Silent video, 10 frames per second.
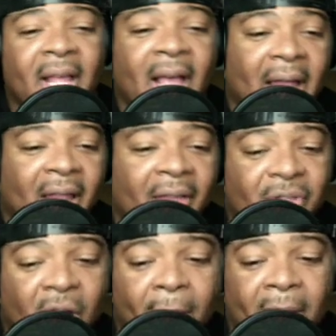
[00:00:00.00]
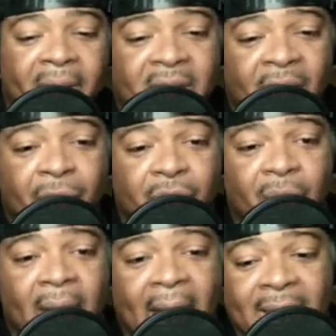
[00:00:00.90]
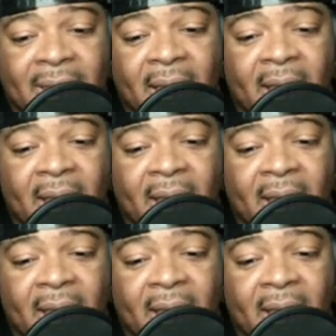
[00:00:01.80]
I love talking about this stuff with you guys,